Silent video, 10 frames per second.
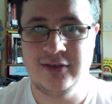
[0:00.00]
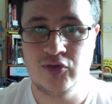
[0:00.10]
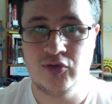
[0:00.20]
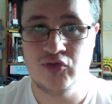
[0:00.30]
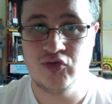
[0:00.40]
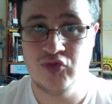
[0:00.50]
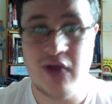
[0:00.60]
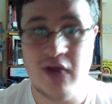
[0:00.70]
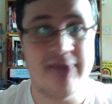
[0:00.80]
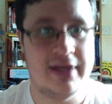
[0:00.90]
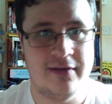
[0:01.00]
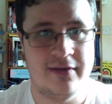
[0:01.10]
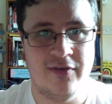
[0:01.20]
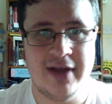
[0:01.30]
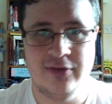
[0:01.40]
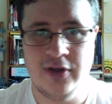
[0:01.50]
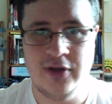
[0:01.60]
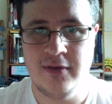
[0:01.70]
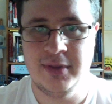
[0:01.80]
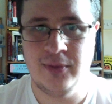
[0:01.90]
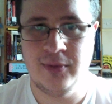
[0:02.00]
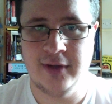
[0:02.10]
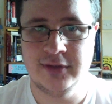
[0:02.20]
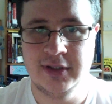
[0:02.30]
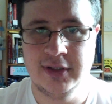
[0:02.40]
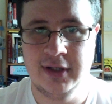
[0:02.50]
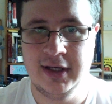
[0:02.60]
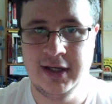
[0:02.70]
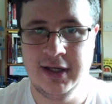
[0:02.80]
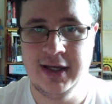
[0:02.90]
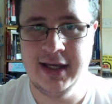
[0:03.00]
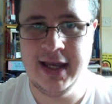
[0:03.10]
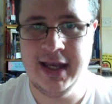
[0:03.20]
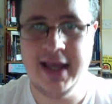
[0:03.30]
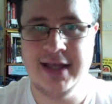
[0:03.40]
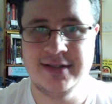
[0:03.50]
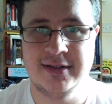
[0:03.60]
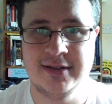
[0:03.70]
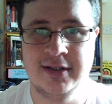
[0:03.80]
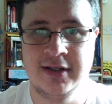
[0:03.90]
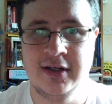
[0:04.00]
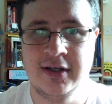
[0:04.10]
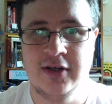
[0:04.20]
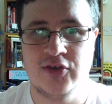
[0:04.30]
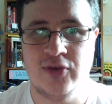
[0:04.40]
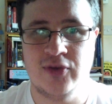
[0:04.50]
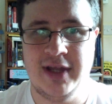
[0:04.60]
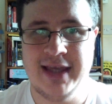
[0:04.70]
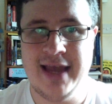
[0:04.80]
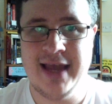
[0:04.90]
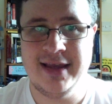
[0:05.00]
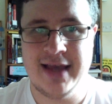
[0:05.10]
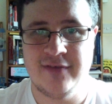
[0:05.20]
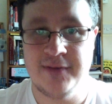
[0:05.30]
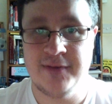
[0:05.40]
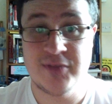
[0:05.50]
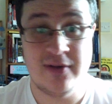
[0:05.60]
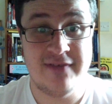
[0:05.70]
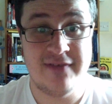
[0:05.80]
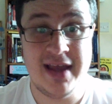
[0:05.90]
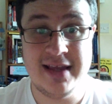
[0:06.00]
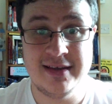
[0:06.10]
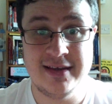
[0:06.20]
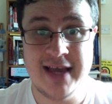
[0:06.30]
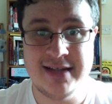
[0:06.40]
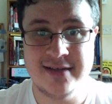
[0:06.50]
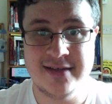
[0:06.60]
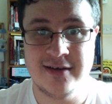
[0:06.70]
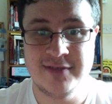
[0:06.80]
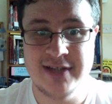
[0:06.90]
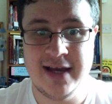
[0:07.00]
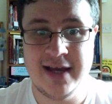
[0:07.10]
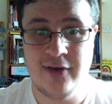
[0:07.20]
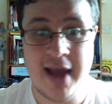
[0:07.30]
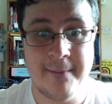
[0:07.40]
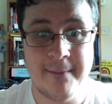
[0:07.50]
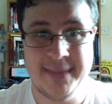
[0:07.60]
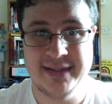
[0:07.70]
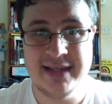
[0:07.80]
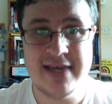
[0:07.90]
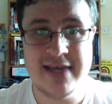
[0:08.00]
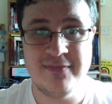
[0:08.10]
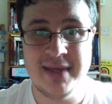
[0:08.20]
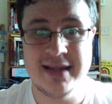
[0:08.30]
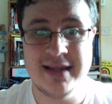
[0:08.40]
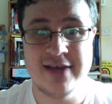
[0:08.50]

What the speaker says: travelling around Europe and the world, and getting together. So if any cases gone down, and believe me, there's